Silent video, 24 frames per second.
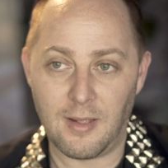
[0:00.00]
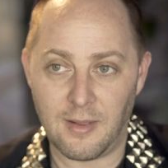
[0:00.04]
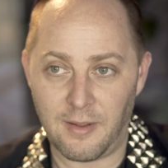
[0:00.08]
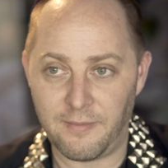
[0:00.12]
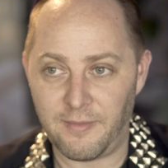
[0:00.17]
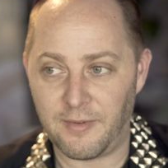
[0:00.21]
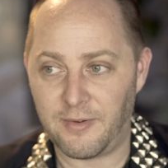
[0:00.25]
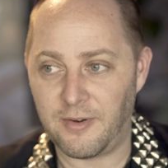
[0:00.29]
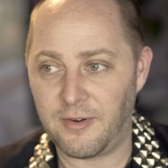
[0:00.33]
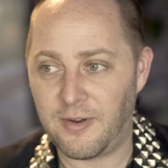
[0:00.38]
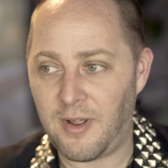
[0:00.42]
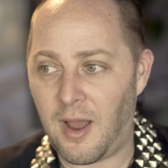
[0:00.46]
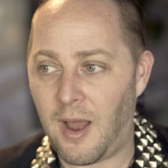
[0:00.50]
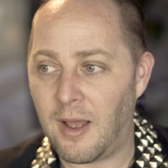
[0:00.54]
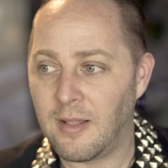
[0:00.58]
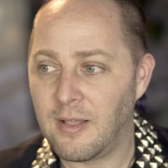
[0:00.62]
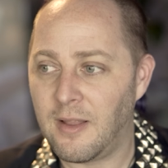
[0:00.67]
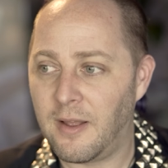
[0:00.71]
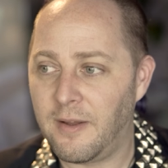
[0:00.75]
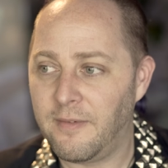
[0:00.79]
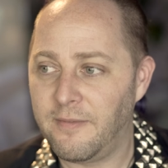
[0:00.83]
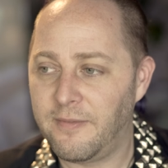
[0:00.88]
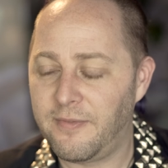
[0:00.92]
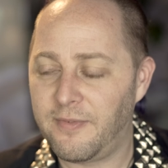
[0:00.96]
I love underdog. I
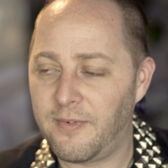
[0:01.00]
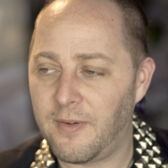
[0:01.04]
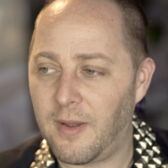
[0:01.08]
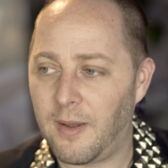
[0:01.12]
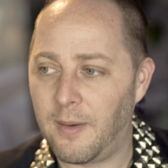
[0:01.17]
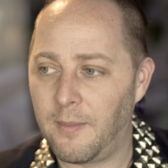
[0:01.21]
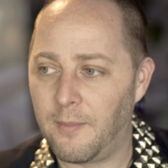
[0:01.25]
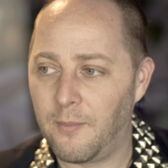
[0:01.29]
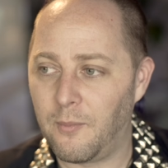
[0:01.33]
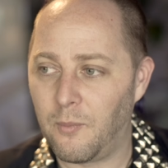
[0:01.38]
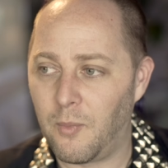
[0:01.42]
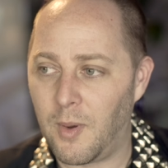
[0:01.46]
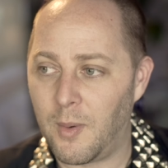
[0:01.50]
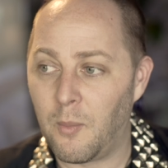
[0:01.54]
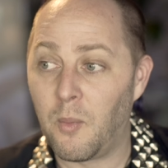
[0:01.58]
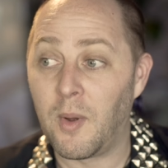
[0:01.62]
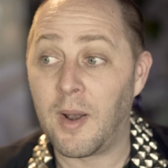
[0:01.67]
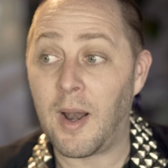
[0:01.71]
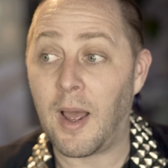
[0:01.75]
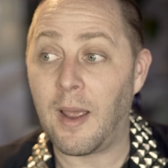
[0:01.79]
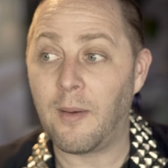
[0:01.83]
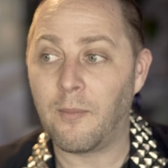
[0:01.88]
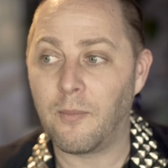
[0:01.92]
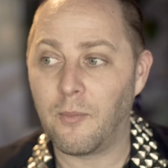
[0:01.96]
love uh, when
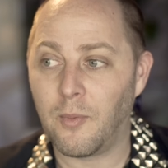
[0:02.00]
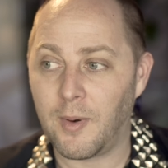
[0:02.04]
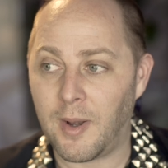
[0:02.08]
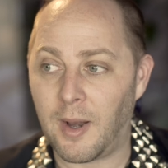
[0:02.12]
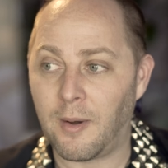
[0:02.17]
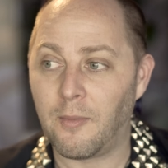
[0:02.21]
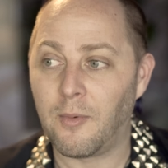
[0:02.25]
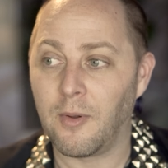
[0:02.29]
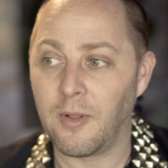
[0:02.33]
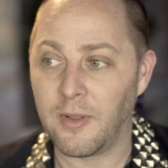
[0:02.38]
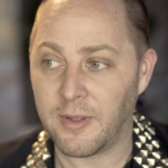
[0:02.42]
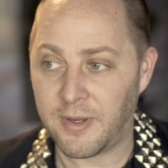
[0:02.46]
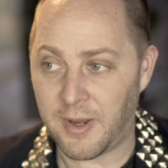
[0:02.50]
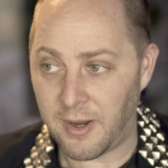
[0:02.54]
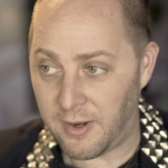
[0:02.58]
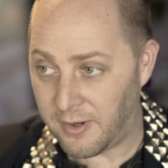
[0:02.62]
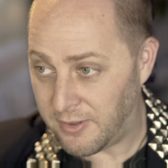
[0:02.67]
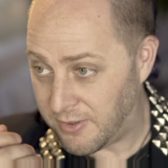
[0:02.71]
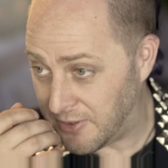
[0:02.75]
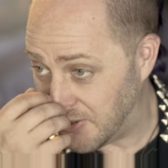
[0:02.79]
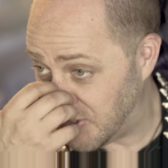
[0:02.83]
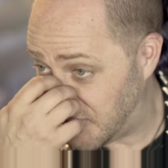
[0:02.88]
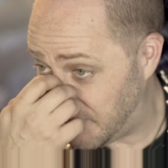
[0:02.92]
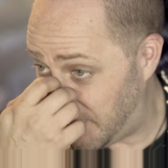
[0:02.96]
when I when I roll a
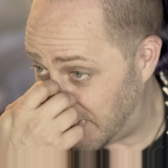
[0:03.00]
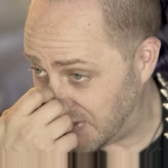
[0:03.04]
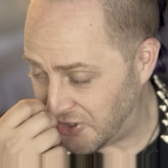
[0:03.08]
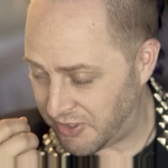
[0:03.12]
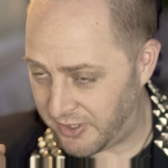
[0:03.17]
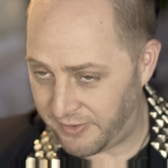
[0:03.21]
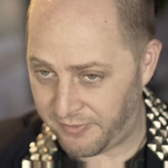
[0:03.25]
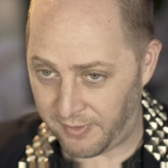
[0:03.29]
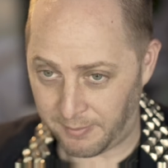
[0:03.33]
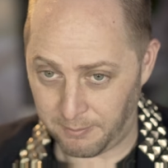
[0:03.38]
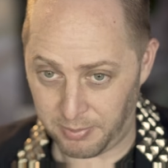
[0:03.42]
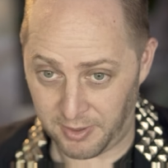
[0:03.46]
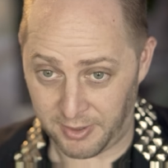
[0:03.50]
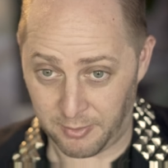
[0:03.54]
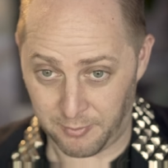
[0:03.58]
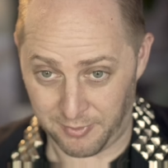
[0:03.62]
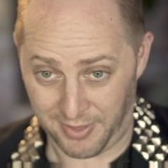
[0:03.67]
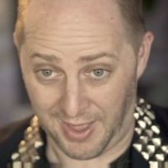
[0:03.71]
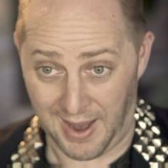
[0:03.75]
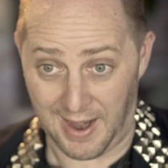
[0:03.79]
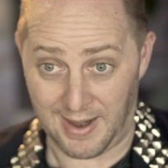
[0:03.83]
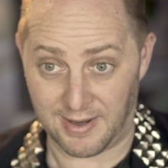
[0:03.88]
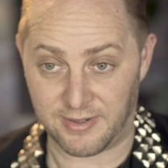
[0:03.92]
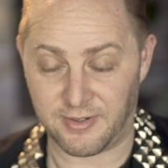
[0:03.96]
character, especially if I'm playing
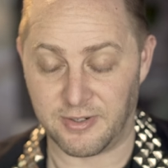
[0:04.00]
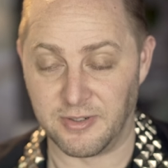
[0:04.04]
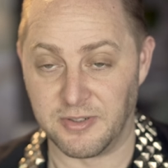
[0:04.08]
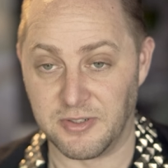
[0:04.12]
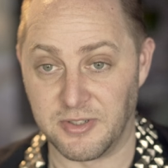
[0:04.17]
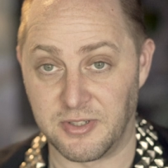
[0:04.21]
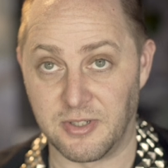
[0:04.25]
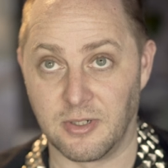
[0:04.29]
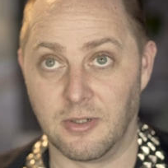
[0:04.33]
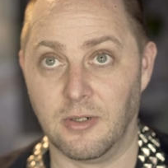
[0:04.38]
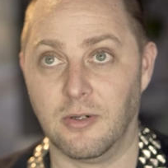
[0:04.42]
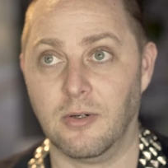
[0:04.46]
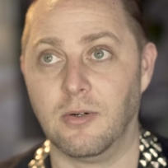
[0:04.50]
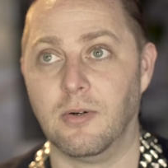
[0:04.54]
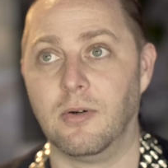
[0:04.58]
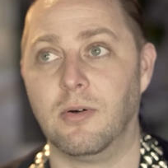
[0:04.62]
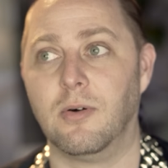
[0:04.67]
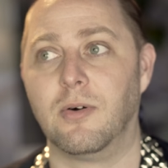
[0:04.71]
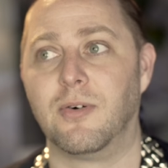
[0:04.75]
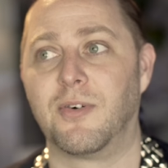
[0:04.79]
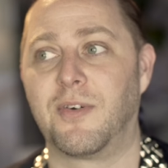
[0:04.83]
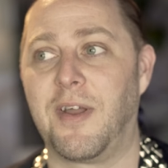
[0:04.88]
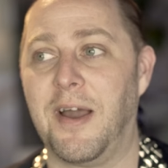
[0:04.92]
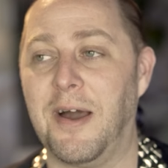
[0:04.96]
with actors.
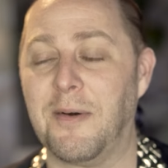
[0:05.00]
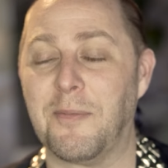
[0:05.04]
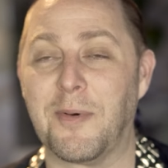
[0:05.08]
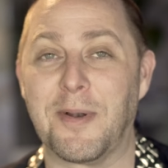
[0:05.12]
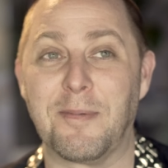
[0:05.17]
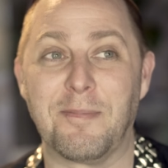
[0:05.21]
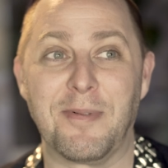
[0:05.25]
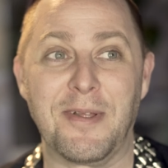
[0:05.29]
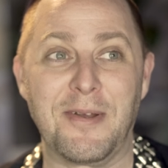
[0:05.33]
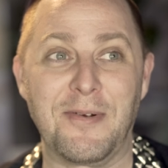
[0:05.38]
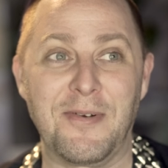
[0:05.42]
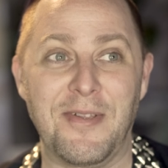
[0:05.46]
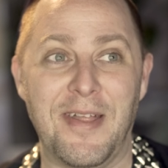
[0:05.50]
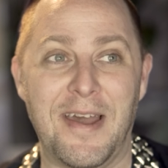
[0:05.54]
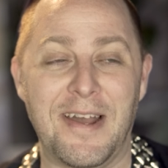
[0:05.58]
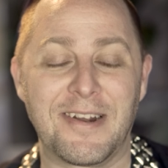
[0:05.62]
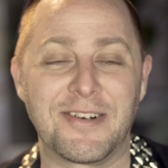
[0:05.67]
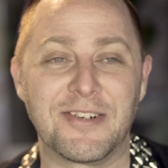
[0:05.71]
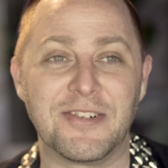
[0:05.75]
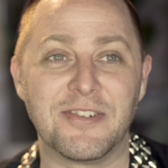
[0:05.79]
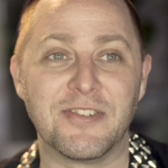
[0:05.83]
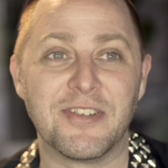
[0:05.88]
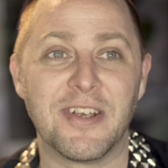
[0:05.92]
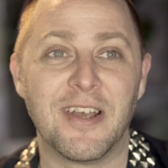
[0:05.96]
Oh God, when I'm playing with
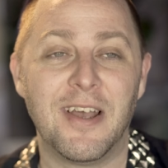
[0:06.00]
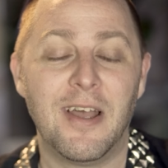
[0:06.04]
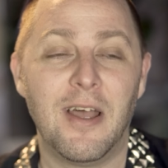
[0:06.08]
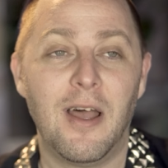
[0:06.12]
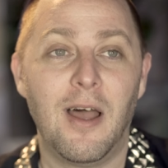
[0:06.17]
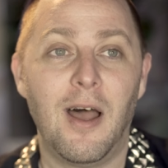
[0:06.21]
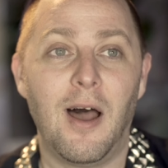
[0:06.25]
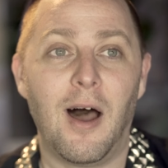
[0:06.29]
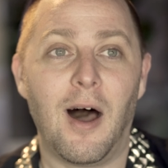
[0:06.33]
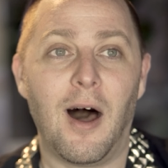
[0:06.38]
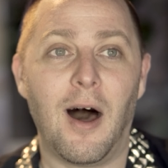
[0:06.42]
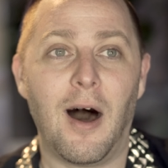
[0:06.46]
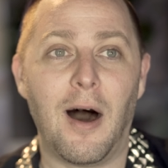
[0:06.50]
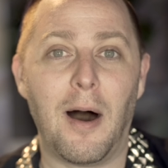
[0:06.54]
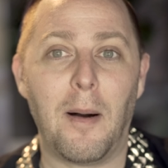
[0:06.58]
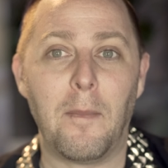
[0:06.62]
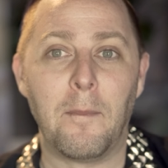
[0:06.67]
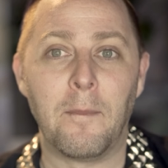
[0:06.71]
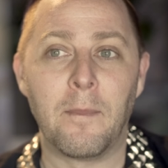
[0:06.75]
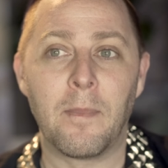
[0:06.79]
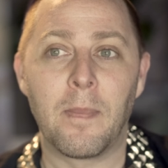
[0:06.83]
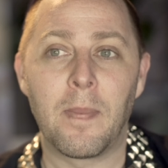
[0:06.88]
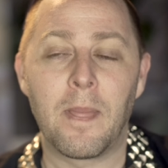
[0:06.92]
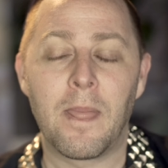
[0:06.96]
actors,
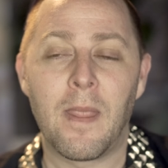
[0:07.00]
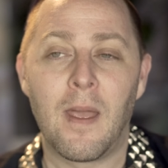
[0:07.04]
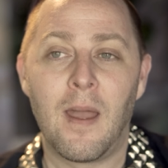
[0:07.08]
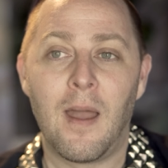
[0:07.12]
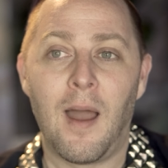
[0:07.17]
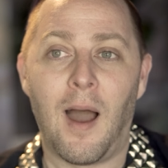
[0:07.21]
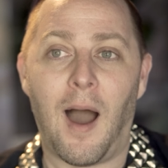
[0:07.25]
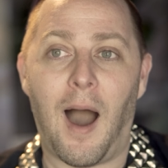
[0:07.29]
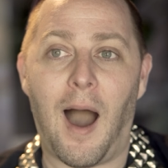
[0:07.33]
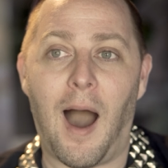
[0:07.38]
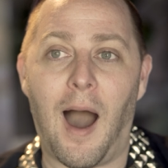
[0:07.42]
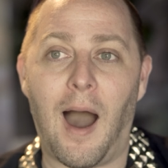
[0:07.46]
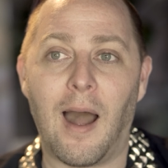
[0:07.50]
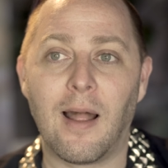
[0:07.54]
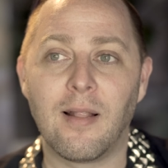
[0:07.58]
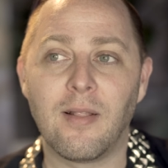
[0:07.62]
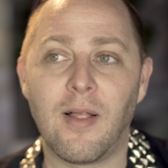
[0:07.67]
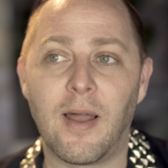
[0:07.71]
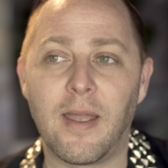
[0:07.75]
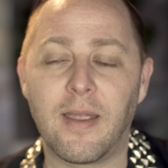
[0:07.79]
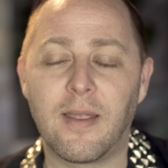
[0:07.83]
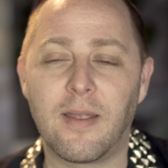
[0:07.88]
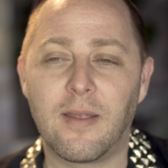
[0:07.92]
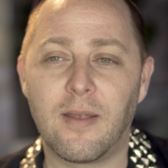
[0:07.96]
um, I
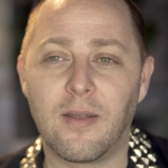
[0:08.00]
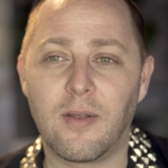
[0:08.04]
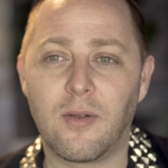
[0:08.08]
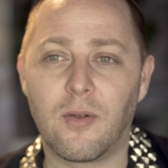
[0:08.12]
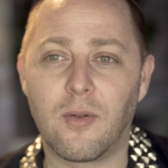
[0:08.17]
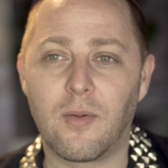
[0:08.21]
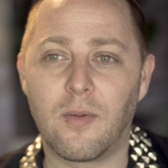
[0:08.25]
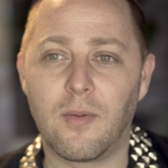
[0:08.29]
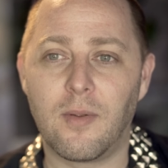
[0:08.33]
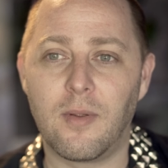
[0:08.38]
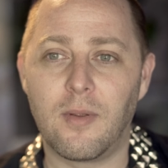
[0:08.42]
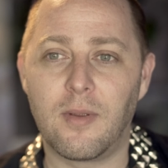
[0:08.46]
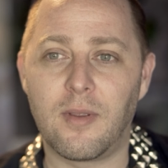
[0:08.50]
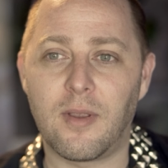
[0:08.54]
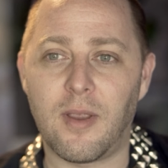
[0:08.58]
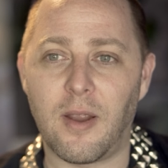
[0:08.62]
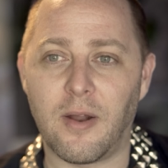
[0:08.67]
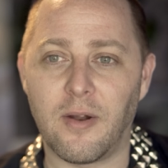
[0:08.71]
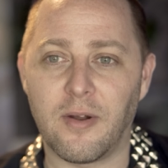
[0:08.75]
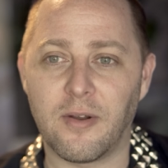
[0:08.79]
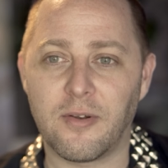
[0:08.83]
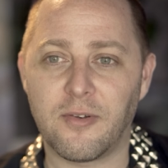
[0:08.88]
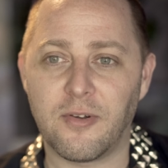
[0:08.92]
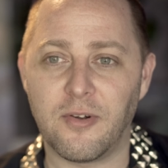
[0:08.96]
like
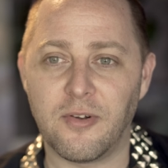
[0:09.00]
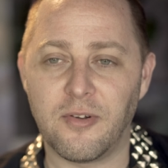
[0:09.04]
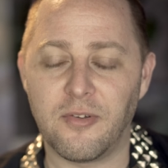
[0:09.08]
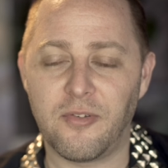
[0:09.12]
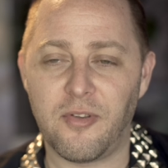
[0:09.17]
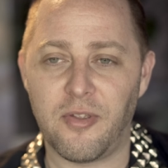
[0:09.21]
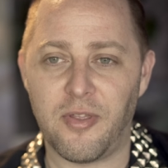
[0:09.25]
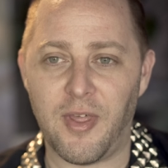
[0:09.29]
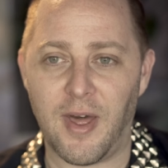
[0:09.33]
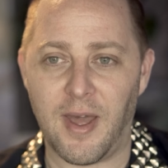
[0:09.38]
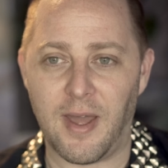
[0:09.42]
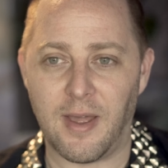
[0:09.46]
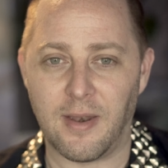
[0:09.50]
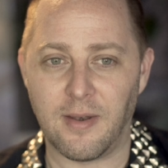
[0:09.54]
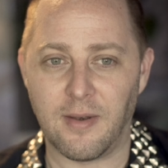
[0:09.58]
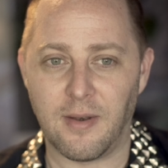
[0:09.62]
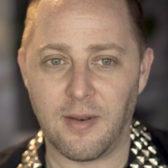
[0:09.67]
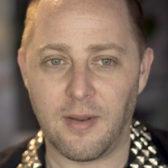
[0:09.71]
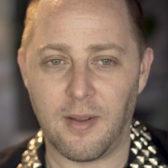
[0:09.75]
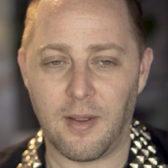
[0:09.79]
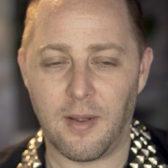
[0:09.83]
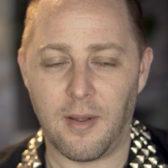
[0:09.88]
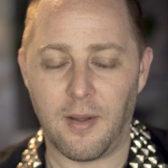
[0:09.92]
characters that